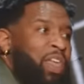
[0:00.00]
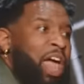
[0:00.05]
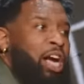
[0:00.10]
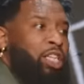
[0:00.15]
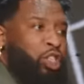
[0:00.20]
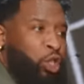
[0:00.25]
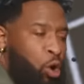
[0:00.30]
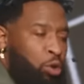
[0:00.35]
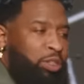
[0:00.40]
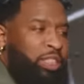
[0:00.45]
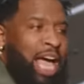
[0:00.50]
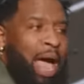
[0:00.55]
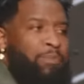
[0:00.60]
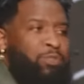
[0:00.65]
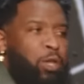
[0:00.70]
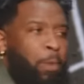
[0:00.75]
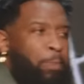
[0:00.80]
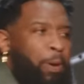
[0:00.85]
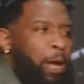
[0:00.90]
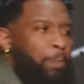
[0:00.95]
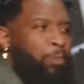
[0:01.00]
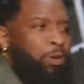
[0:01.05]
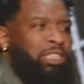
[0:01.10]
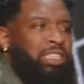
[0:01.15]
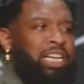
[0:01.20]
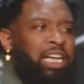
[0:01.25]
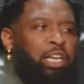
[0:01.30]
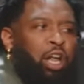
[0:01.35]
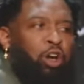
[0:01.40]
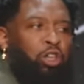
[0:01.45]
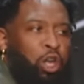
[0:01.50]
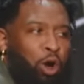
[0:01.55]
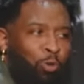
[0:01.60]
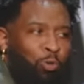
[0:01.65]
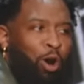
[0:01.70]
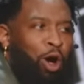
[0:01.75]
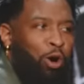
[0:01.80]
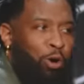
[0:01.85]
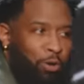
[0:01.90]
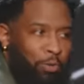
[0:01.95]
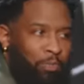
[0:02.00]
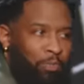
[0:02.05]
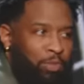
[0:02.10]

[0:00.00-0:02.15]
there are two types of people sitting on your row.